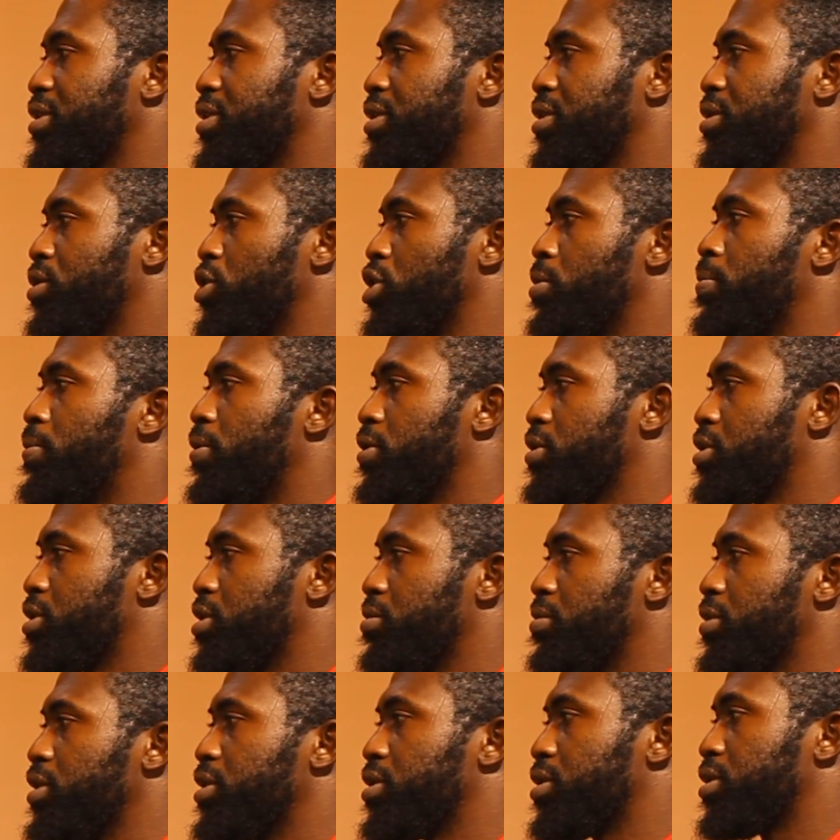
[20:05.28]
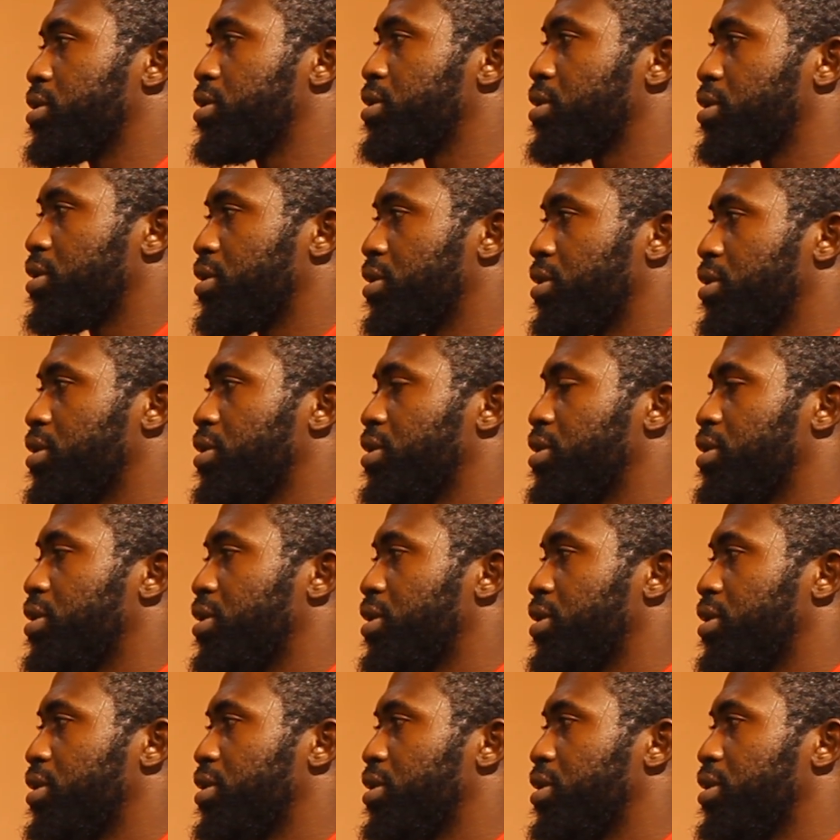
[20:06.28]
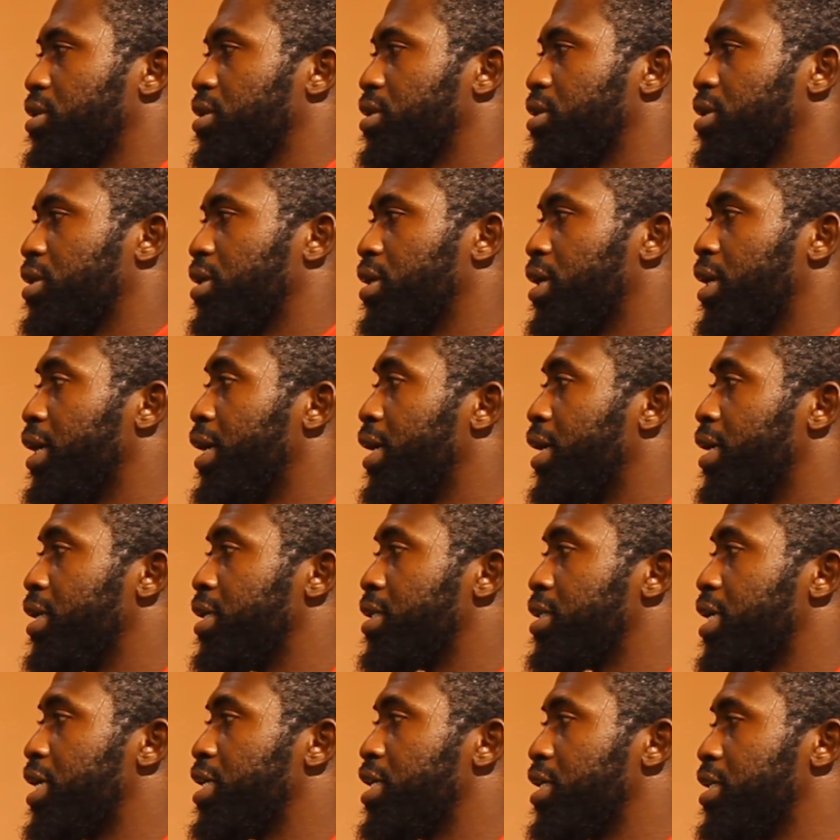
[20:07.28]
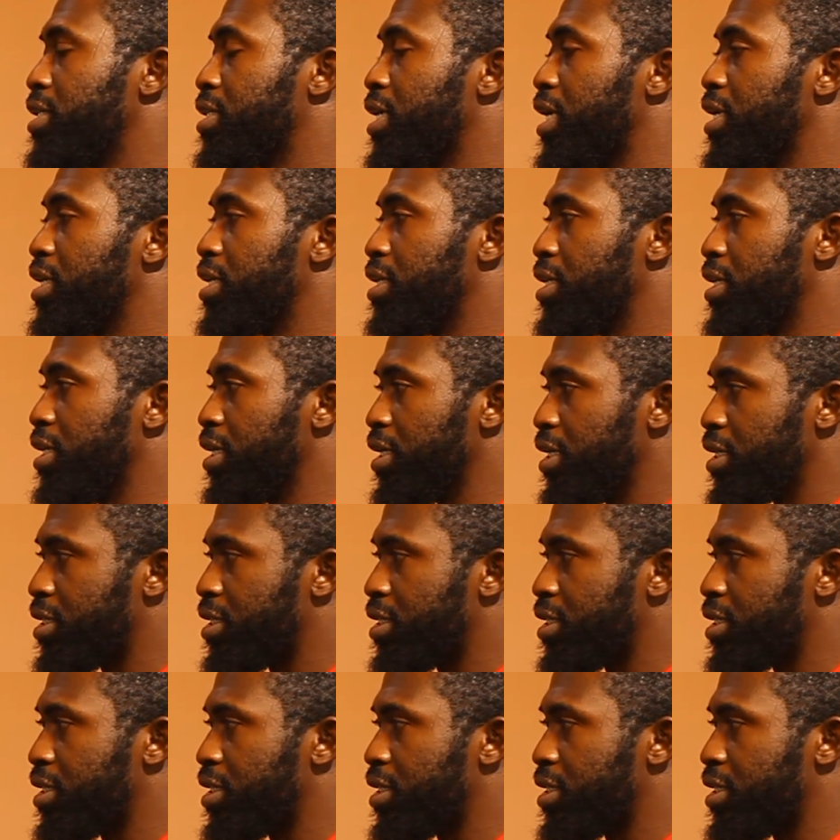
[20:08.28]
To import cement. Let us import cement.